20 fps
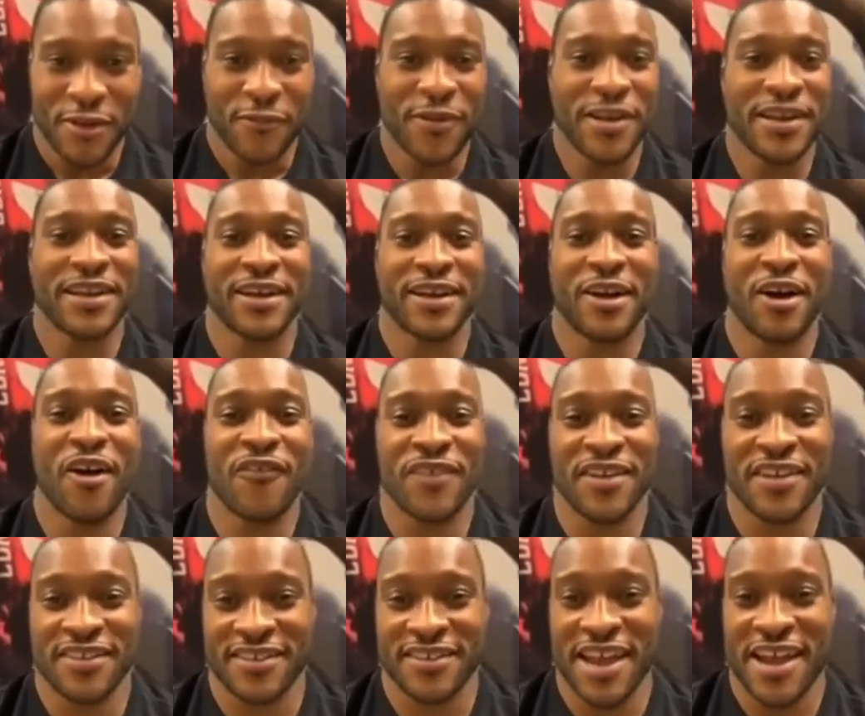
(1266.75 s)
We look over
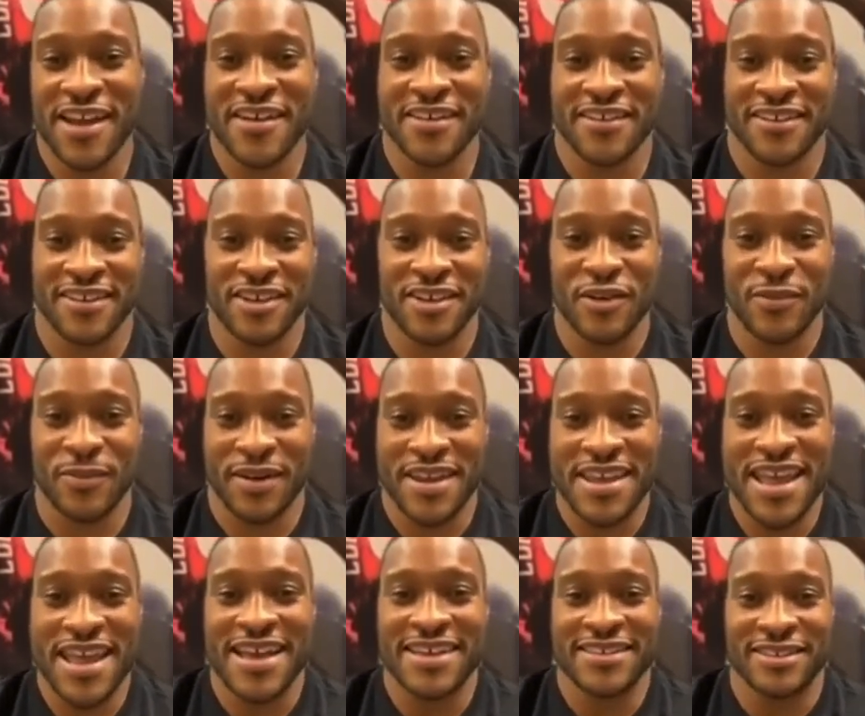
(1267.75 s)
and it's Darius Gilbert.
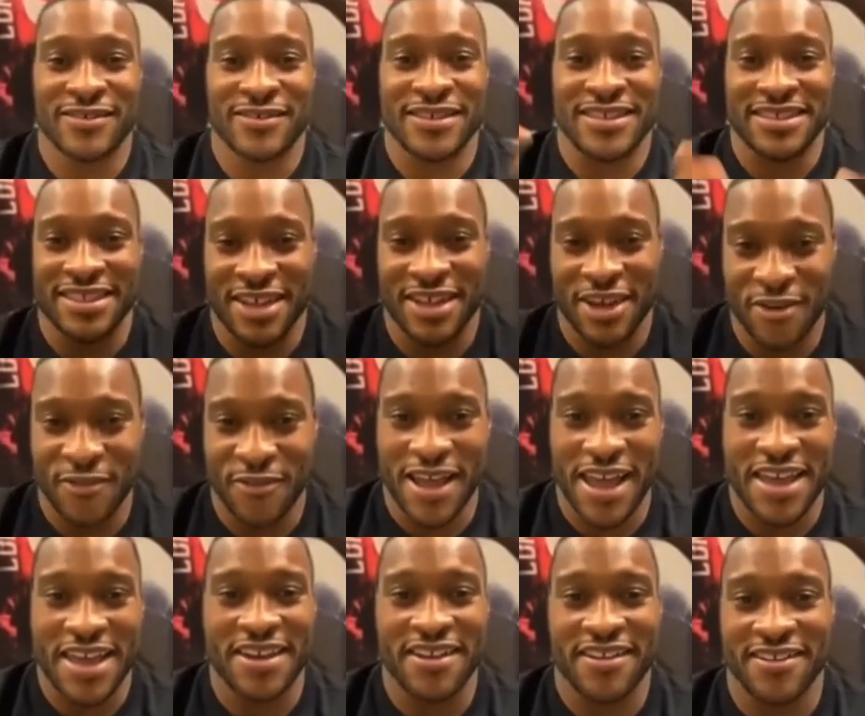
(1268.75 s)
He has on his coat,
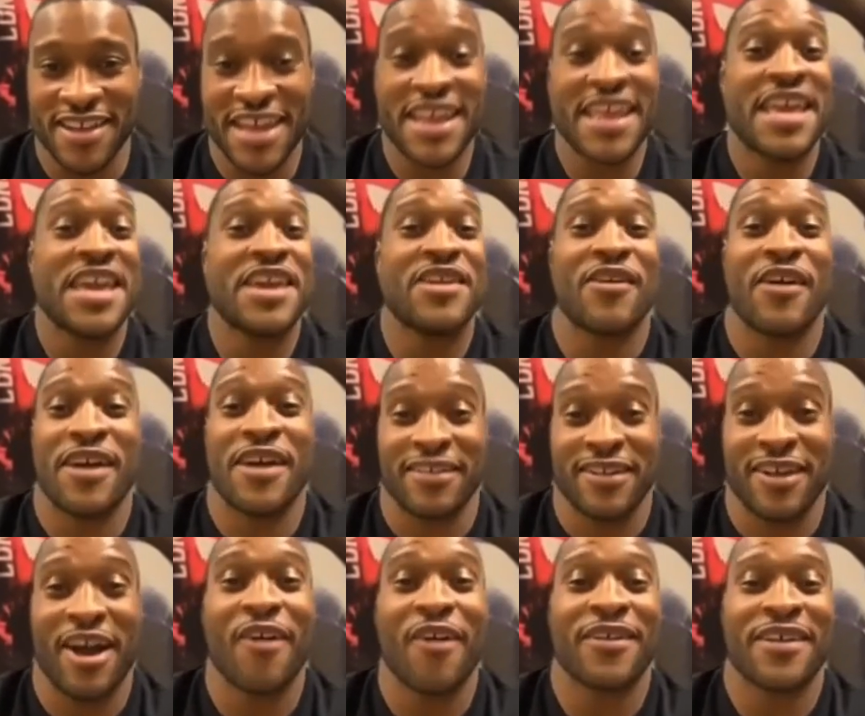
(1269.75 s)
and the jet heater
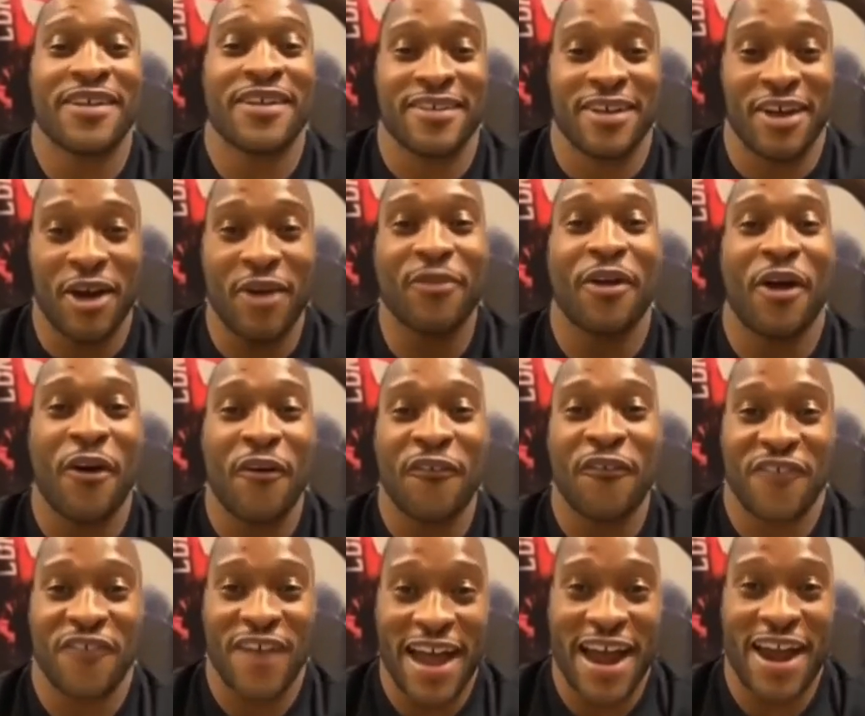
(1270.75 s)
has caught his coat
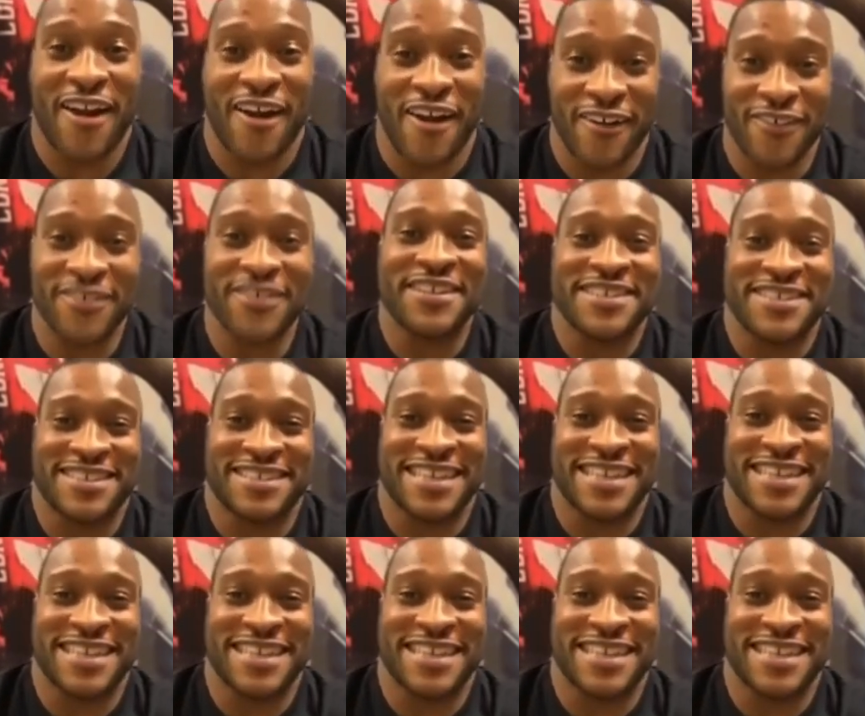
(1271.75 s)
on fire on the side.